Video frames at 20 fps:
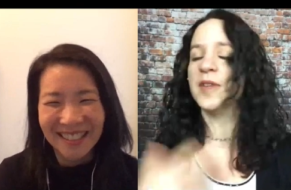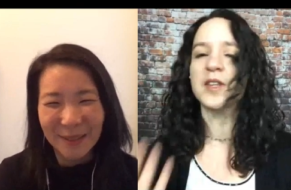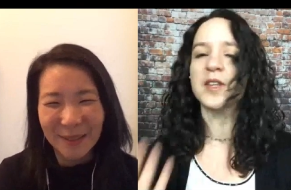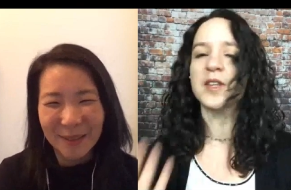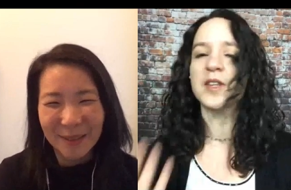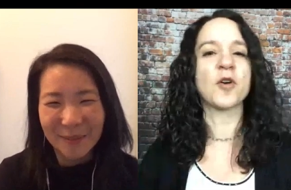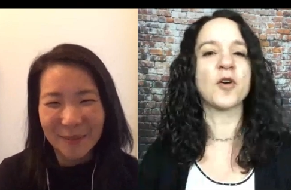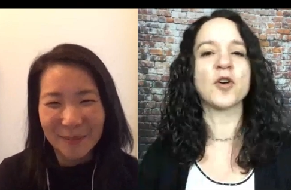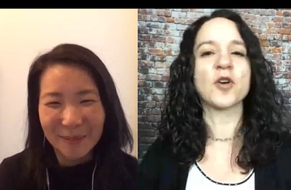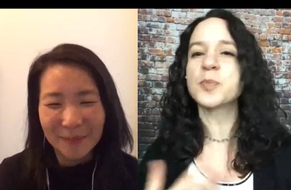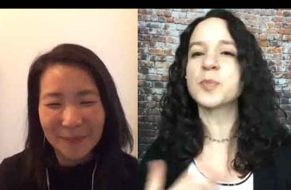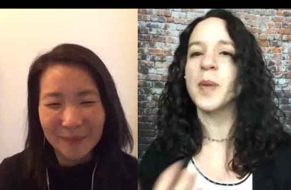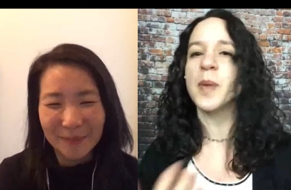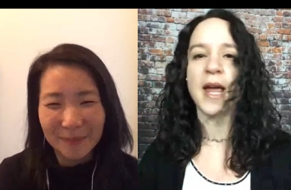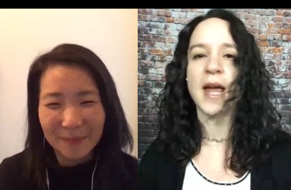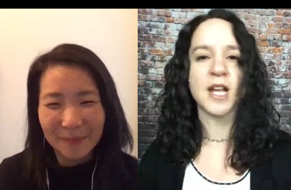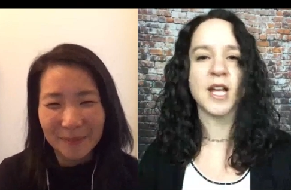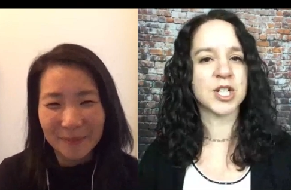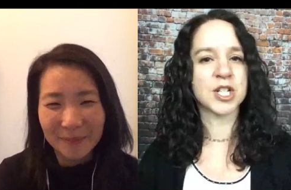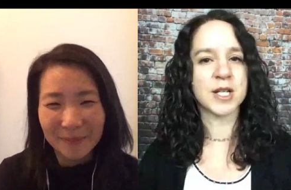Speaker 1: within the
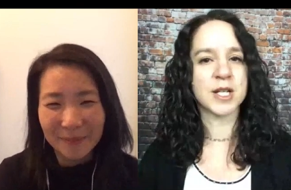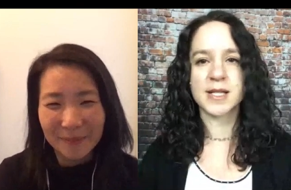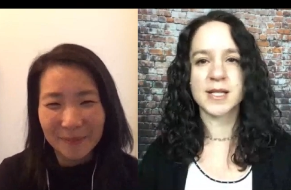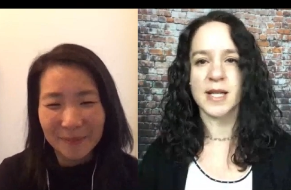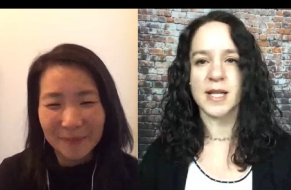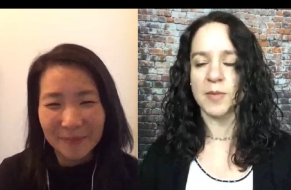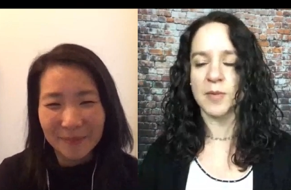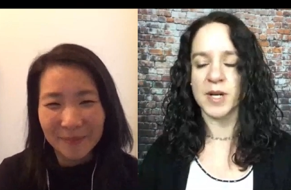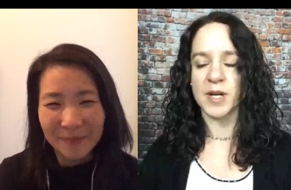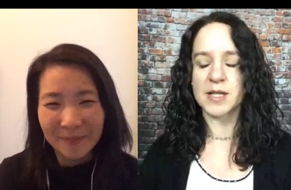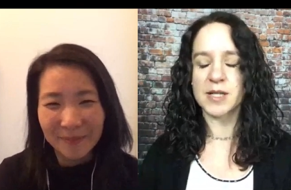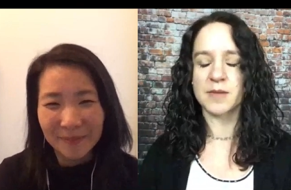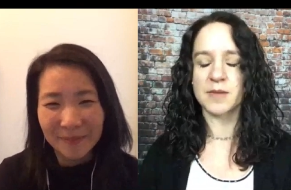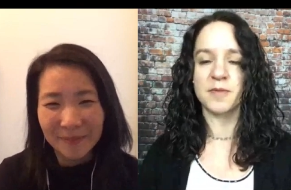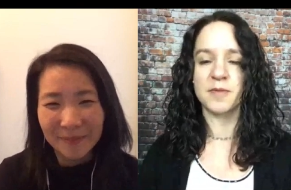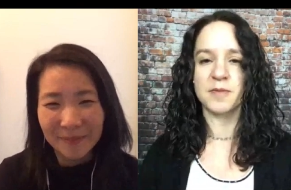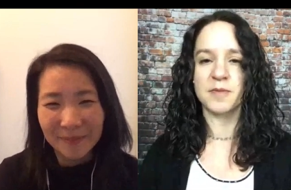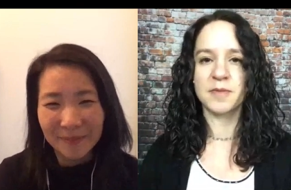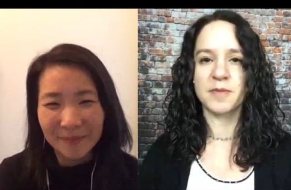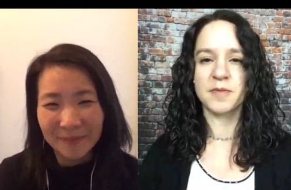first pages, I
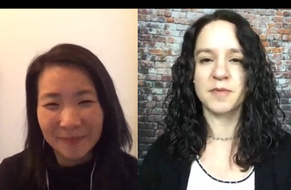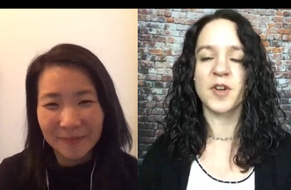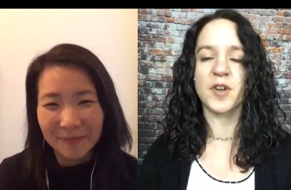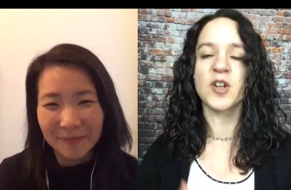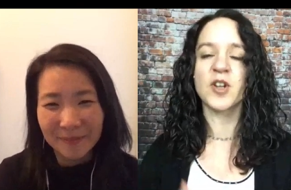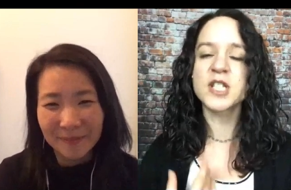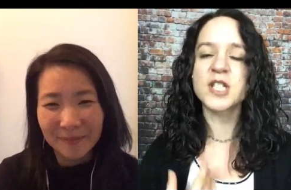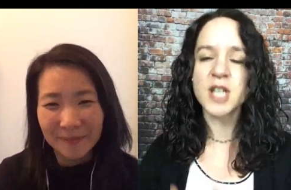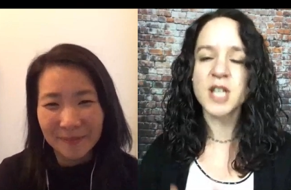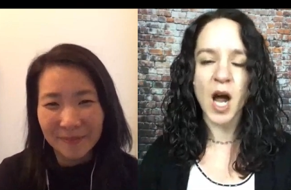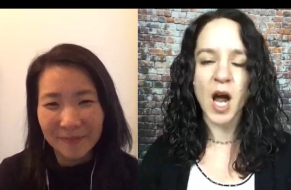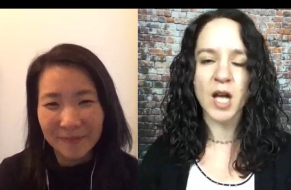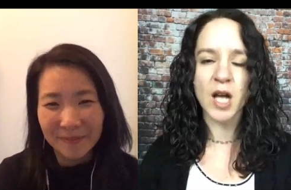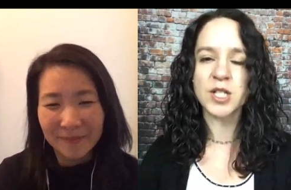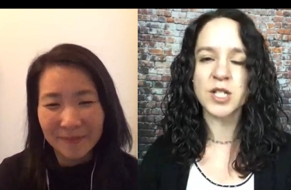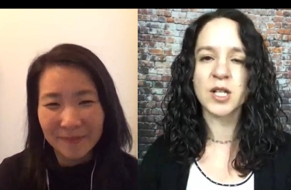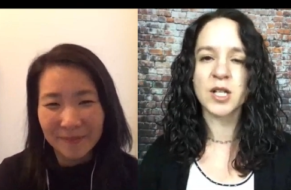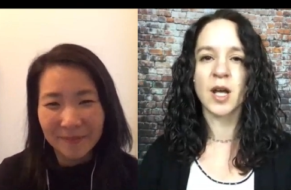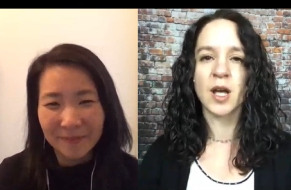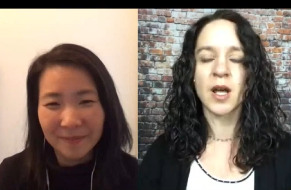was very
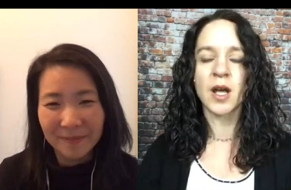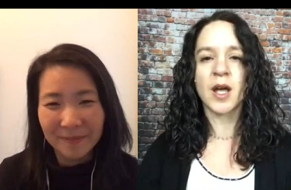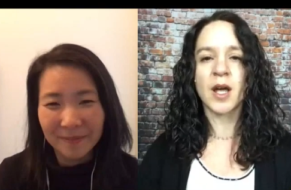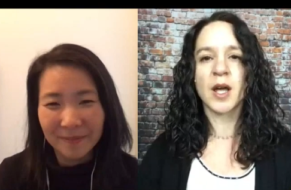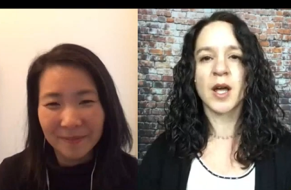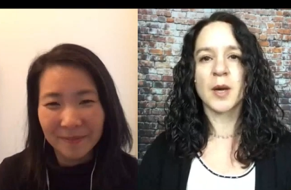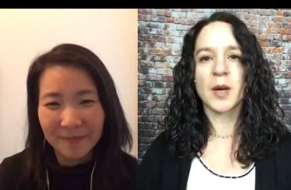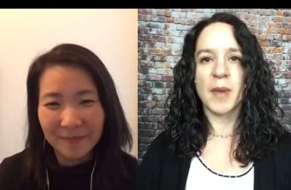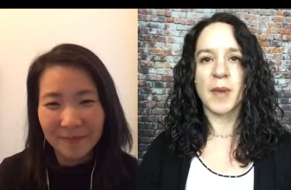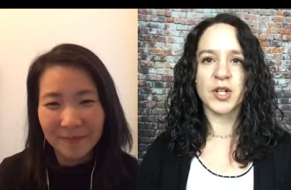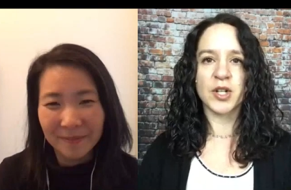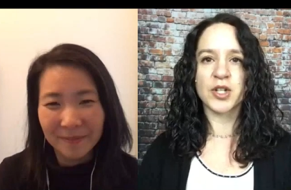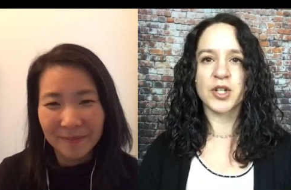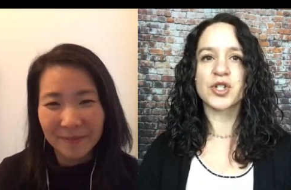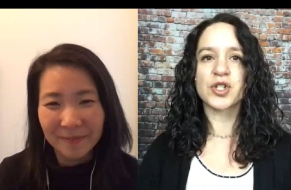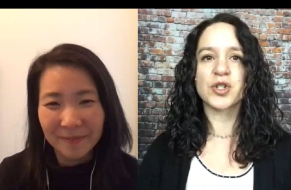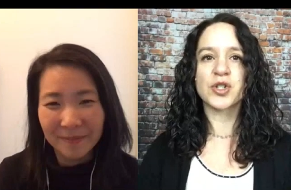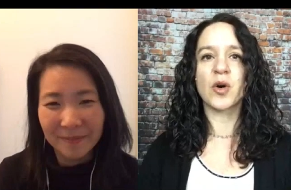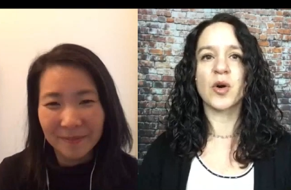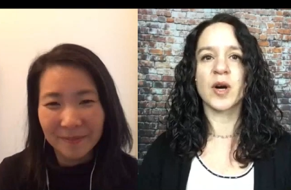touched by
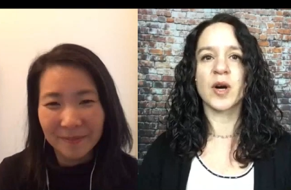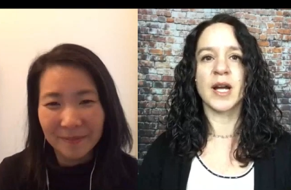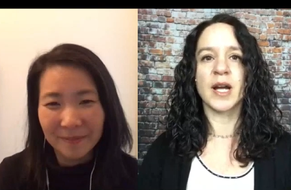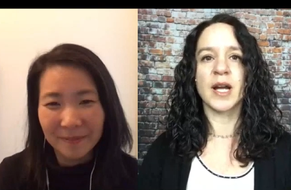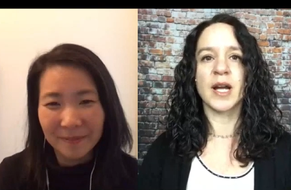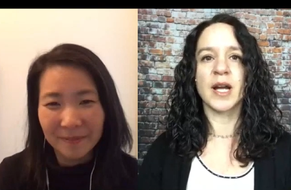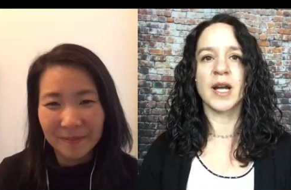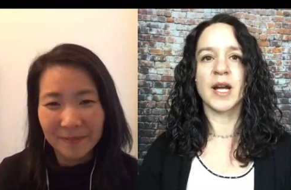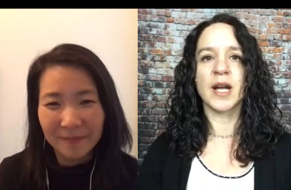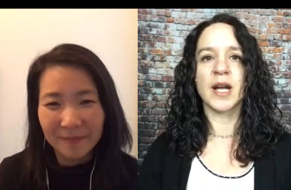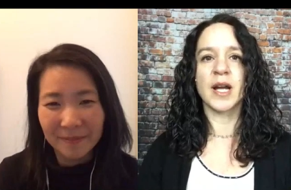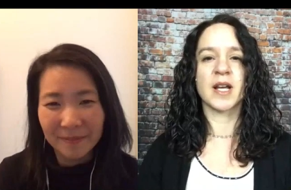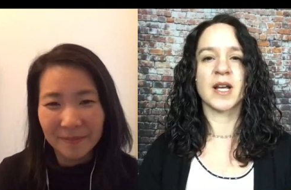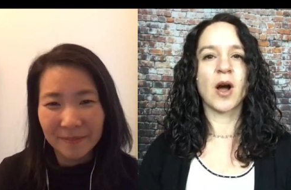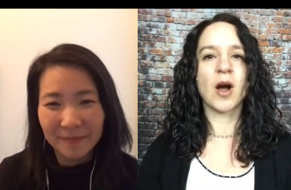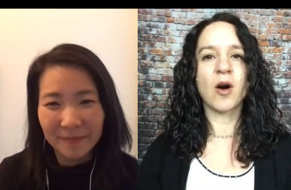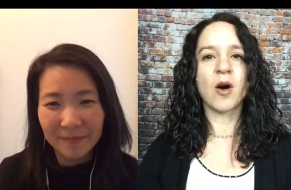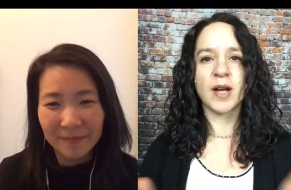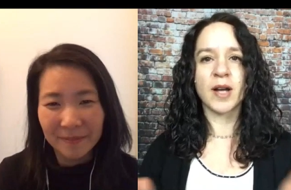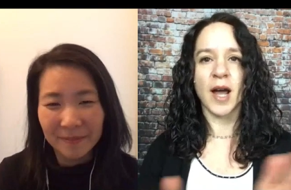the story and I
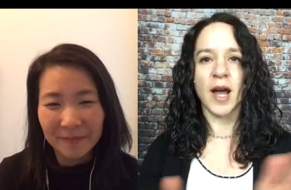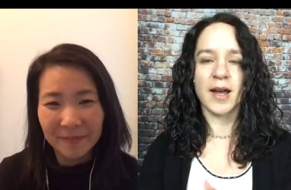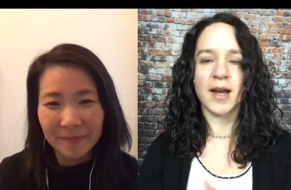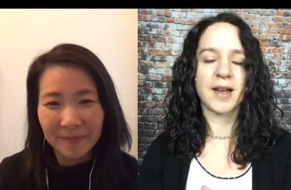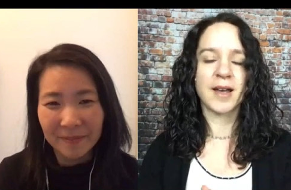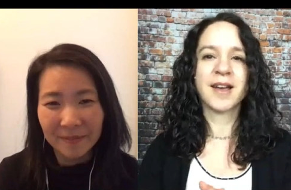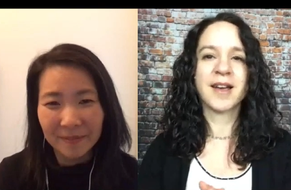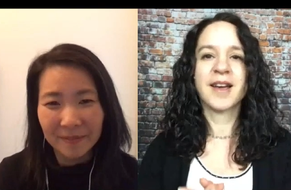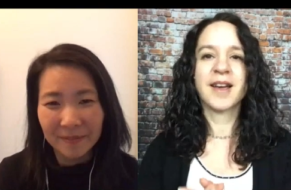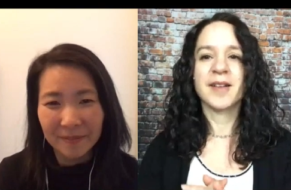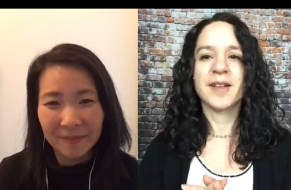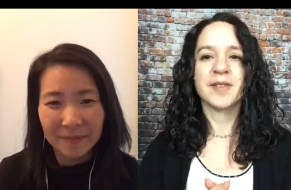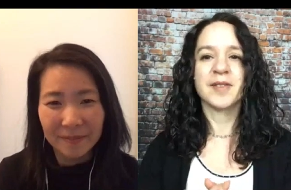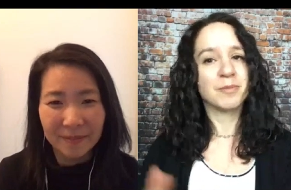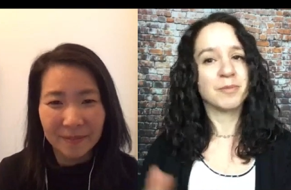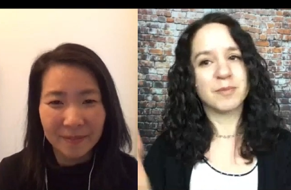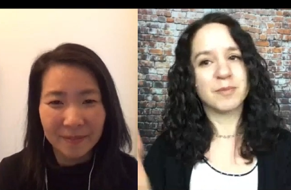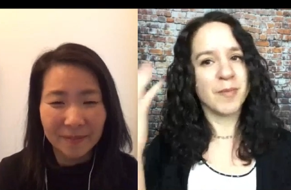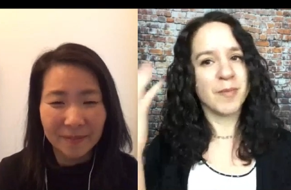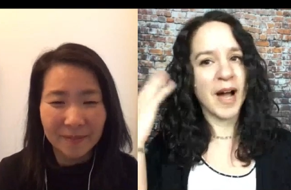was like, okay,
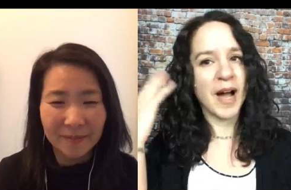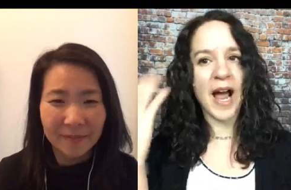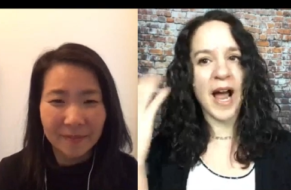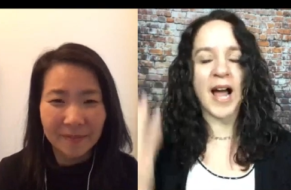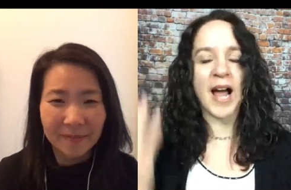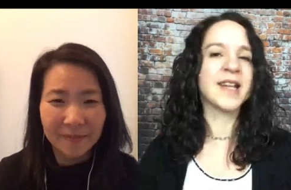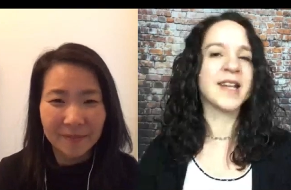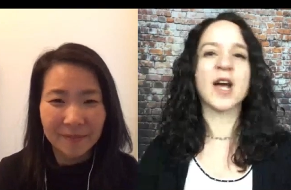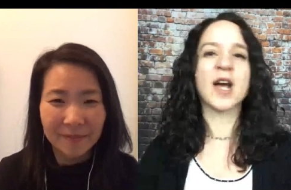my